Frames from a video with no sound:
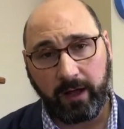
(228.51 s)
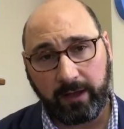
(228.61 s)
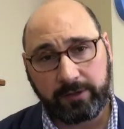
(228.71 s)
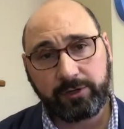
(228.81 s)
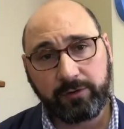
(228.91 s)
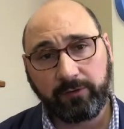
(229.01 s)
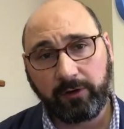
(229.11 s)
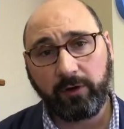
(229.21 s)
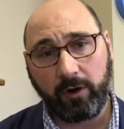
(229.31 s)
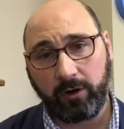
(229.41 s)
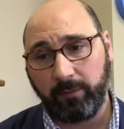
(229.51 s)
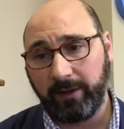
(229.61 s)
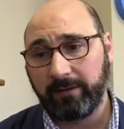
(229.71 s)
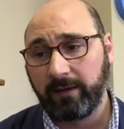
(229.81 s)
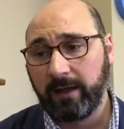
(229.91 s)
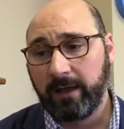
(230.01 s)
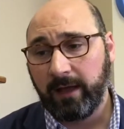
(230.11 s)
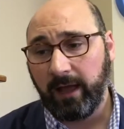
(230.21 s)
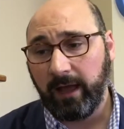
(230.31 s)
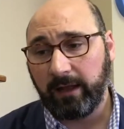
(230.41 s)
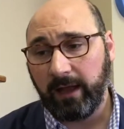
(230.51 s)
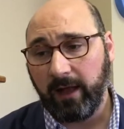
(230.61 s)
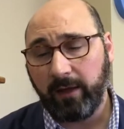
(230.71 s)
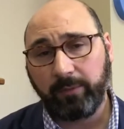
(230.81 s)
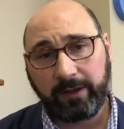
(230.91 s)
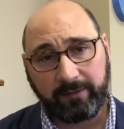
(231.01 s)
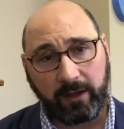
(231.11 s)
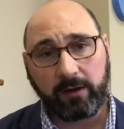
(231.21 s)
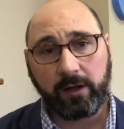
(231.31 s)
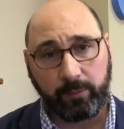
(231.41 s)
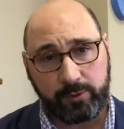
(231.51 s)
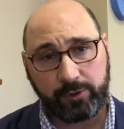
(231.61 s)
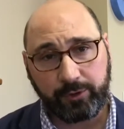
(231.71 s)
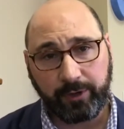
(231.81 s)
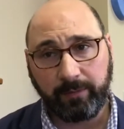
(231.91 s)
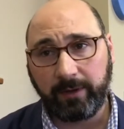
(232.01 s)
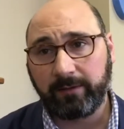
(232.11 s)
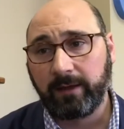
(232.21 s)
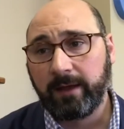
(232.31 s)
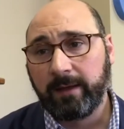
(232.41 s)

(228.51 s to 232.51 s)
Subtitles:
issues in an argument and how that plays out in couples treatment.